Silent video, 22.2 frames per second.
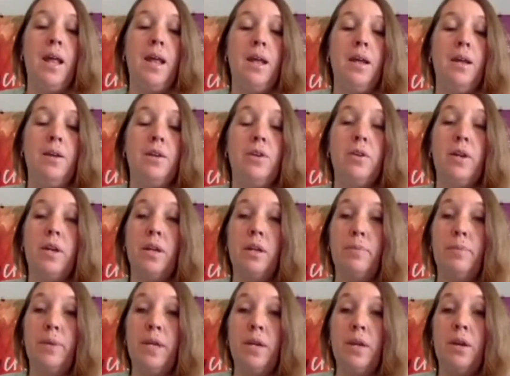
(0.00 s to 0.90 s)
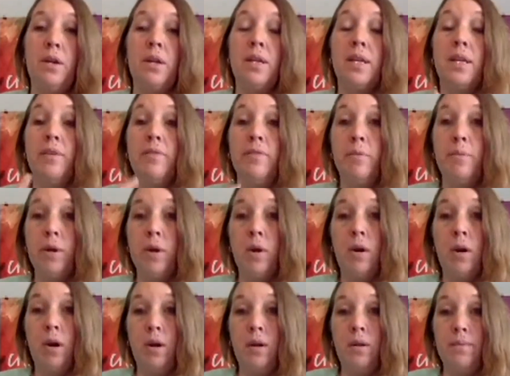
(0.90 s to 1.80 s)
your LRP card, give them a
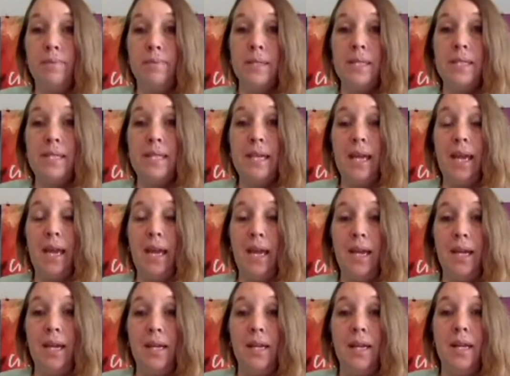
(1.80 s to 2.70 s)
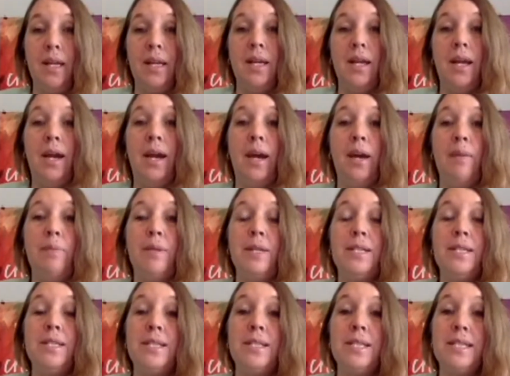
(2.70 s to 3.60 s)
call and say, hey, I
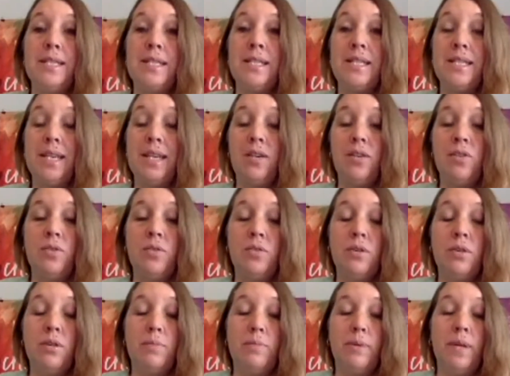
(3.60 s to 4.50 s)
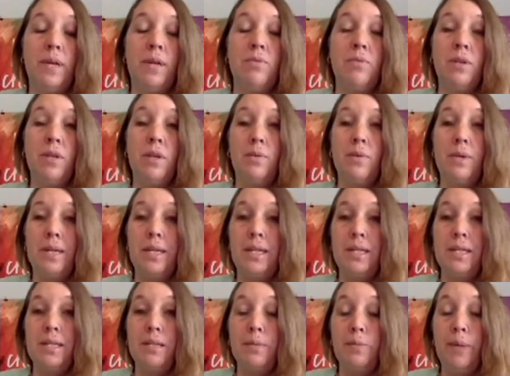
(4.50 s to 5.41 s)
placed this as a standard order, but I really want
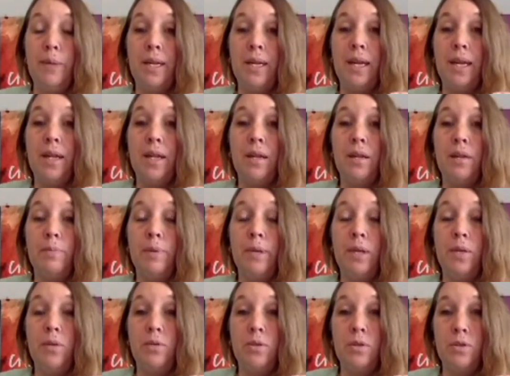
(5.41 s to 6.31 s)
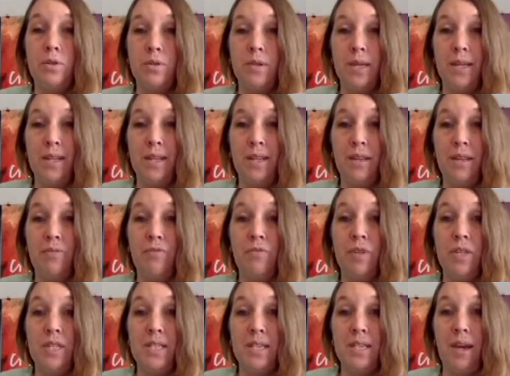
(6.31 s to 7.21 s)
it to be an LRP order so I can get the
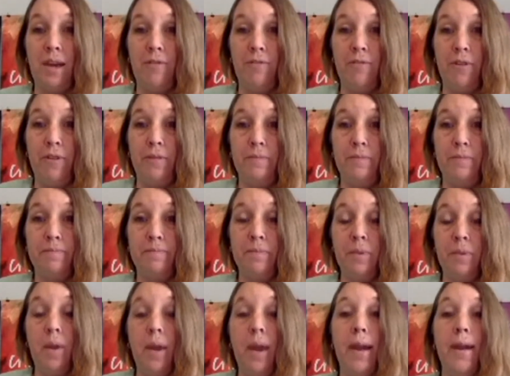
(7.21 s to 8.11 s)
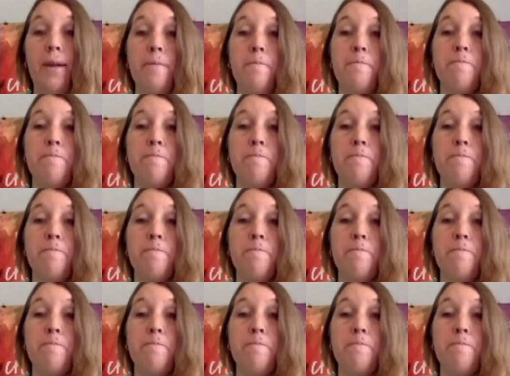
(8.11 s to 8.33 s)
free stuff, okay?